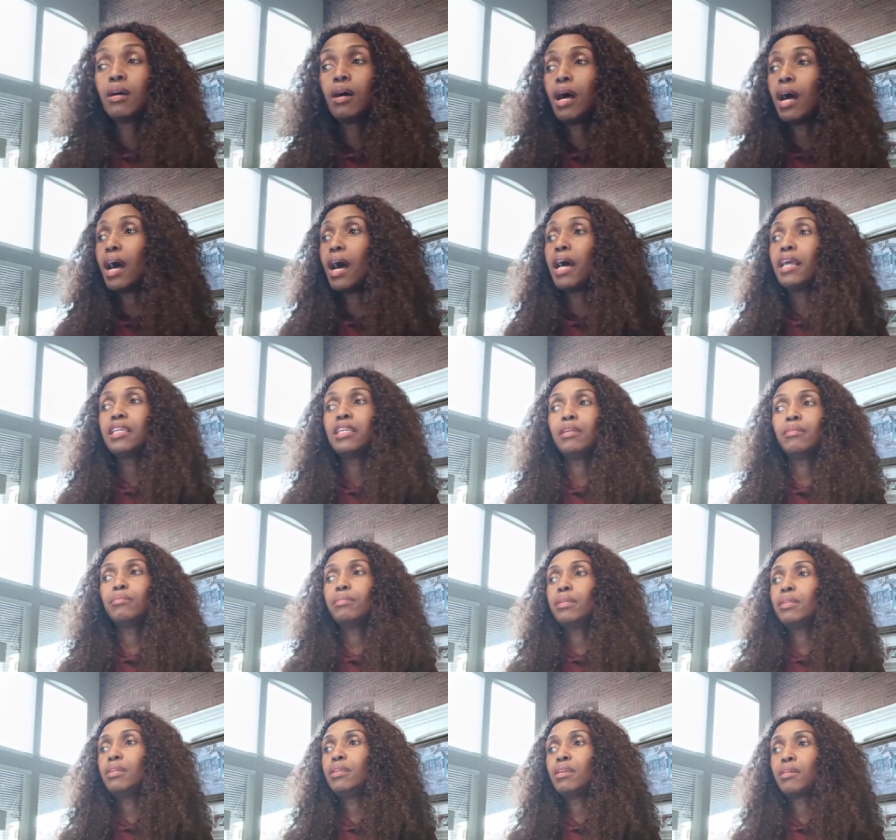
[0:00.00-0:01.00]
I
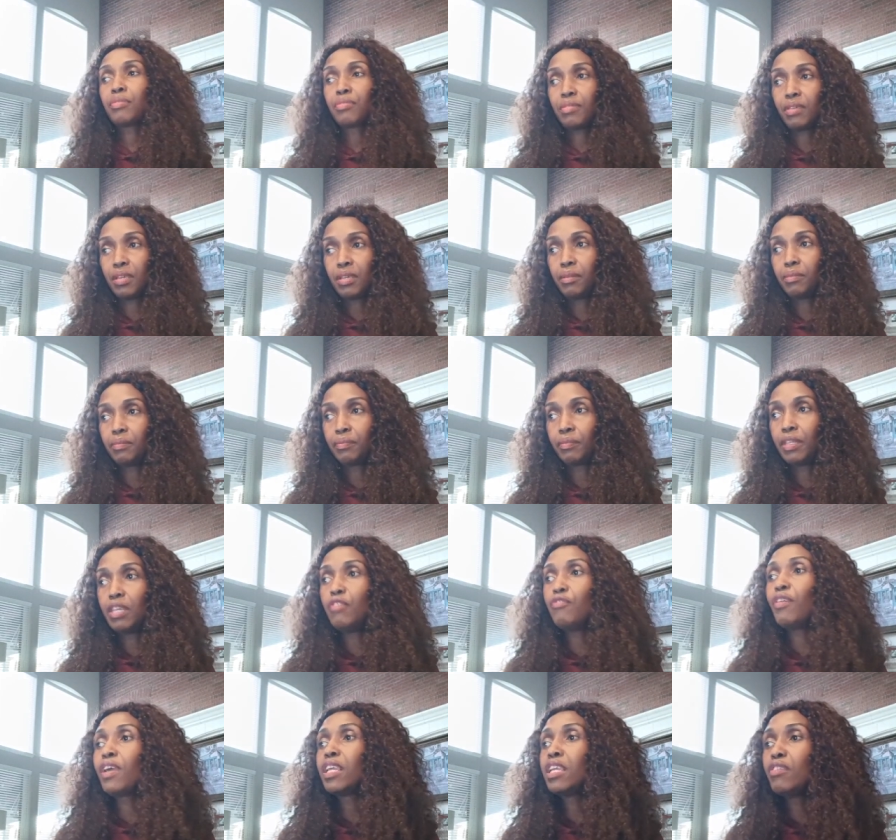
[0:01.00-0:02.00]
am nothing.
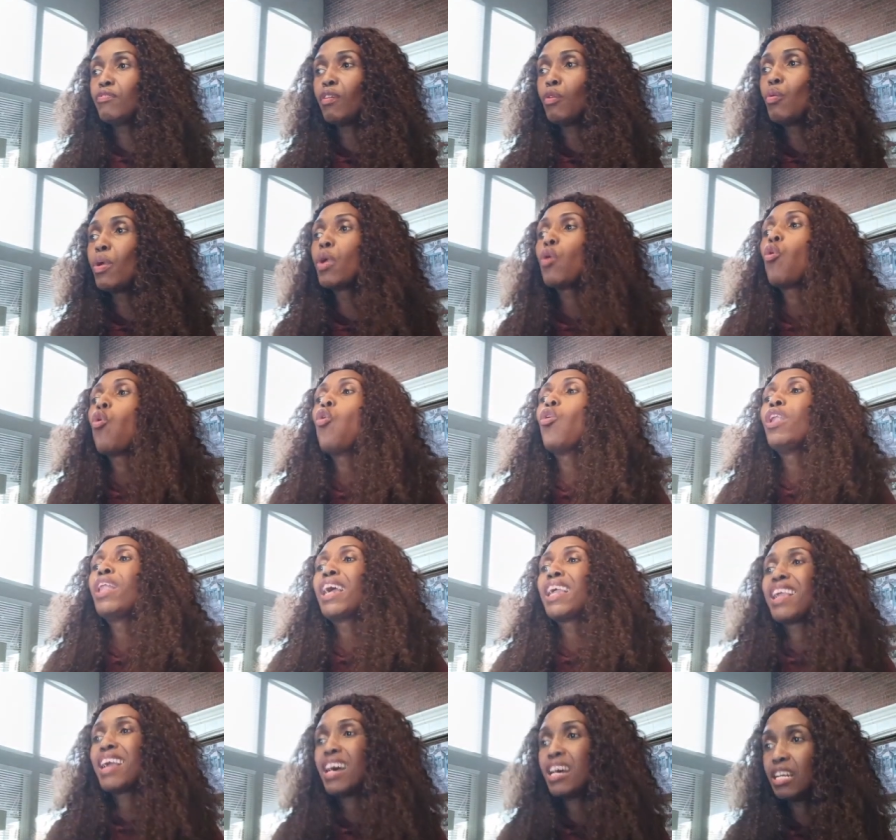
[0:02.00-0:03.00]
If I give away all I
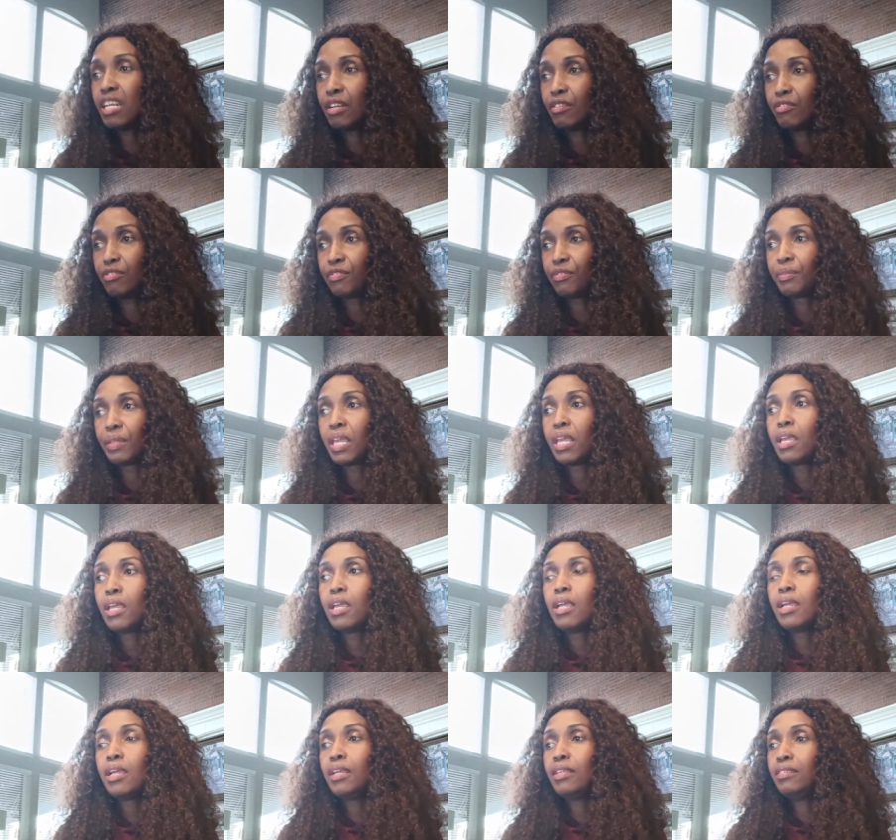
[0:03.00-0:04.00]
have
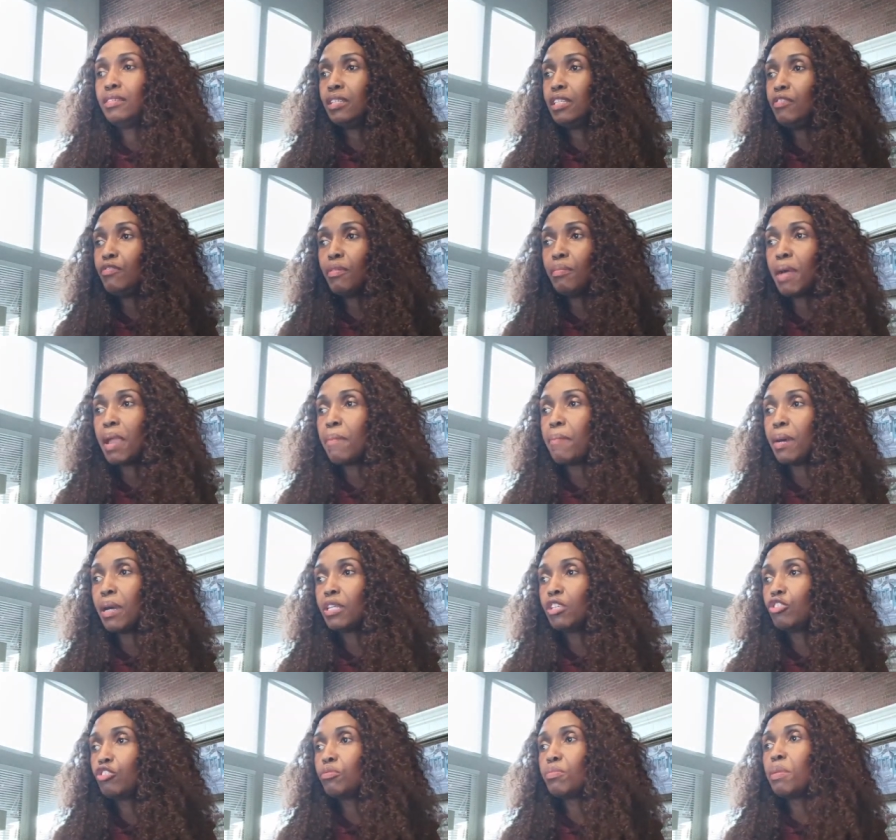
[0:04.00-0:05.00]
and deliver my
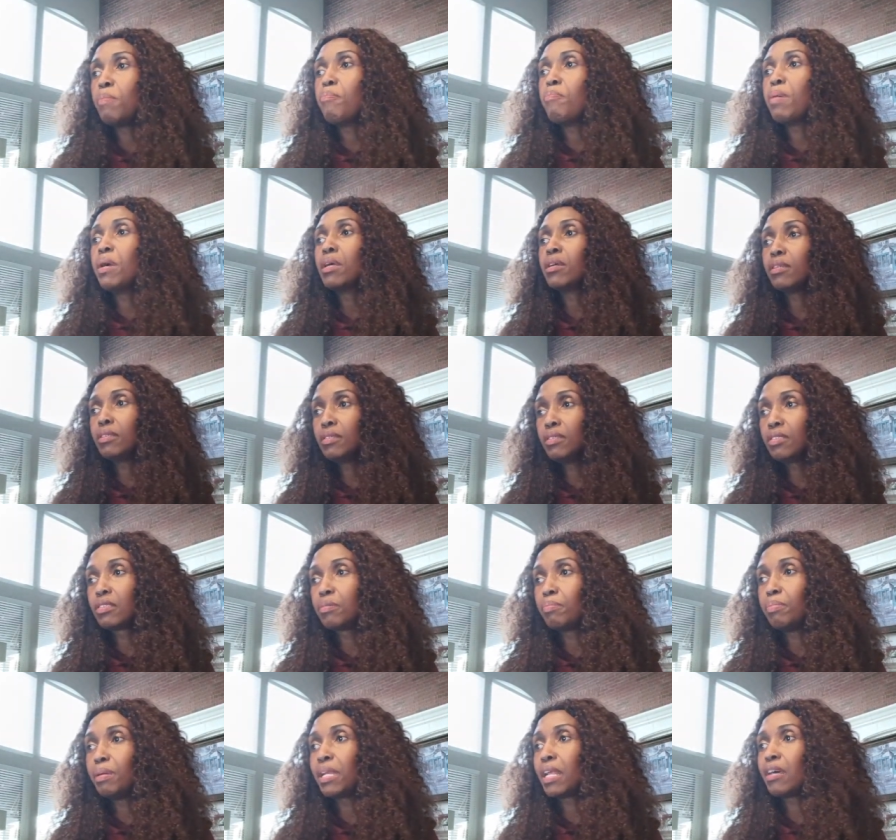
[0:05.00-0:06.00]
body to be burned
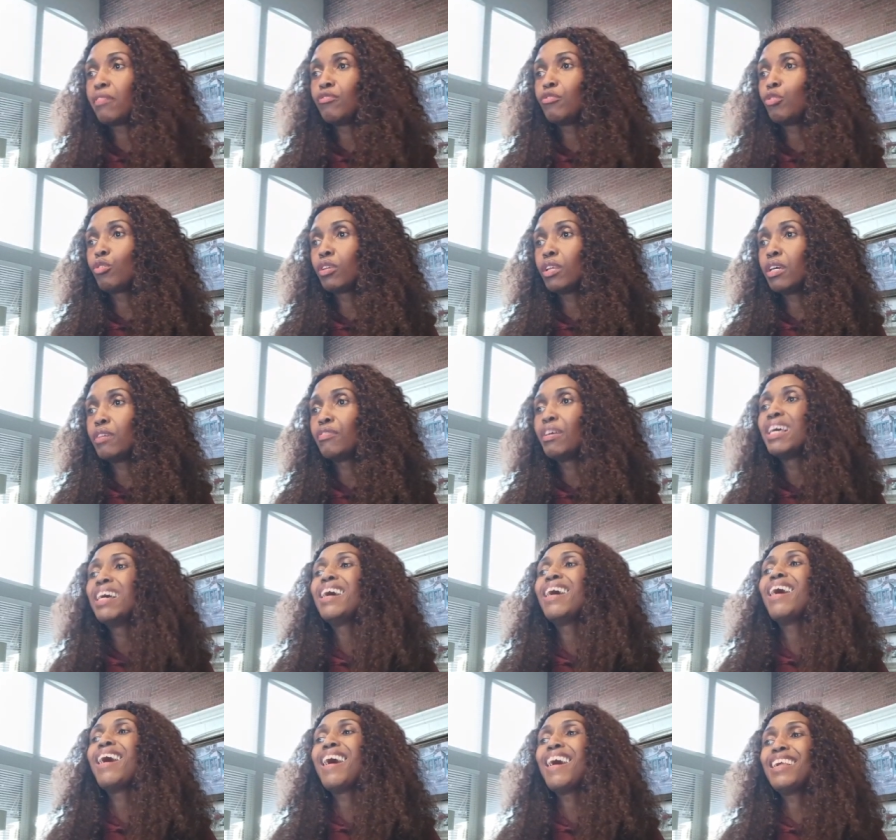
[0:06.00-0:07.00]
but have not love,
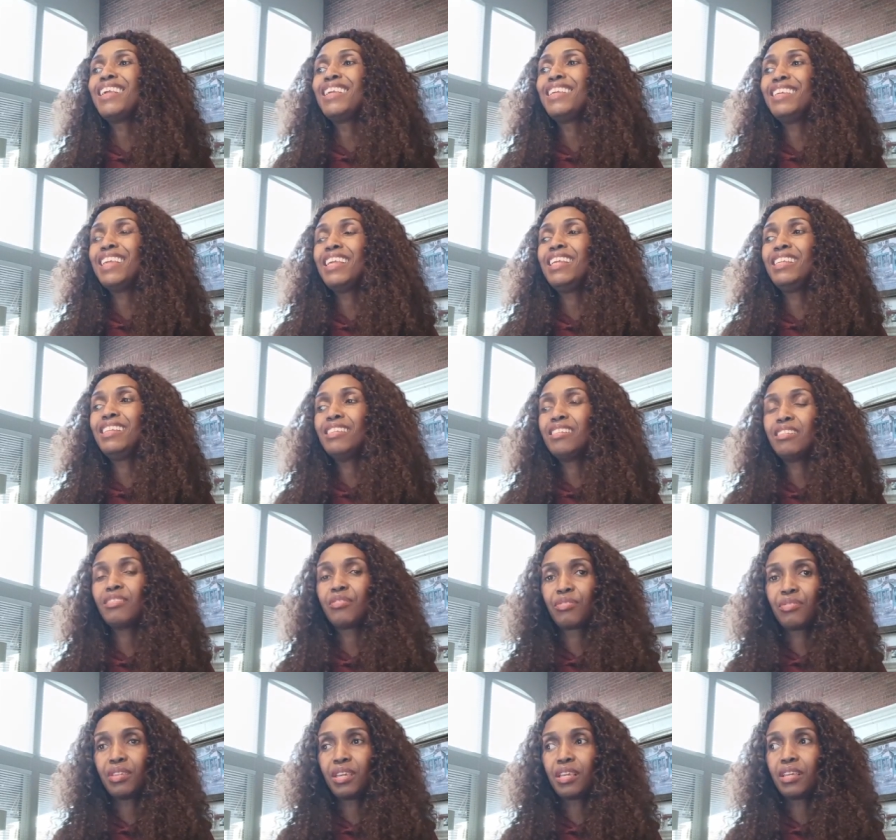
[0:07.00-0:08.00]
I gain
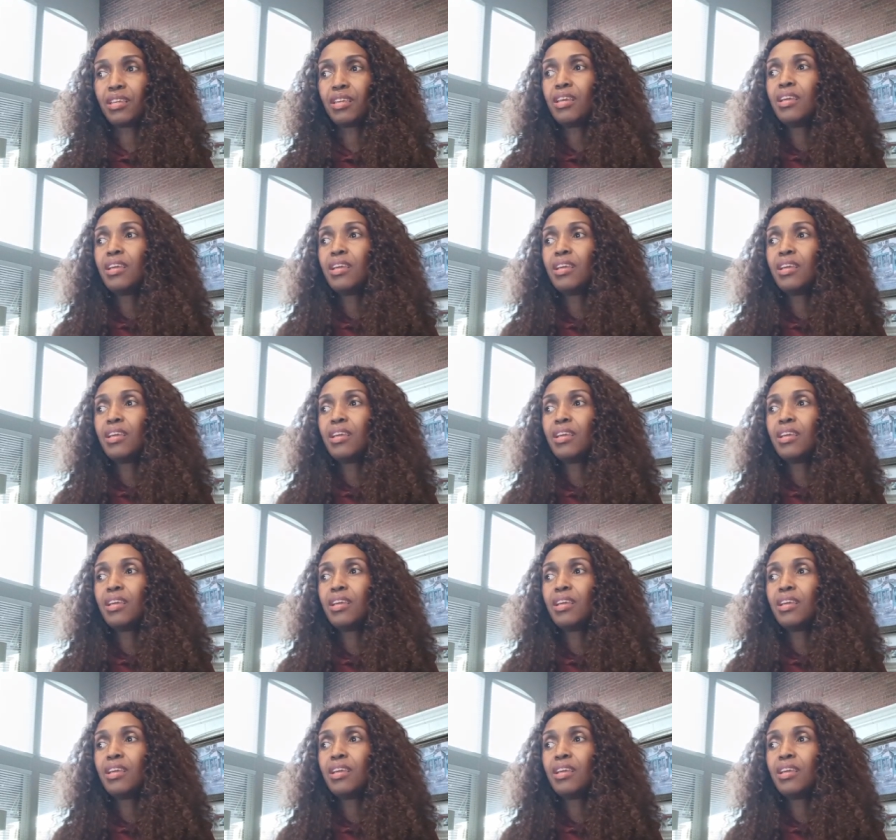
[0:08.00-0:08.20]
nothing.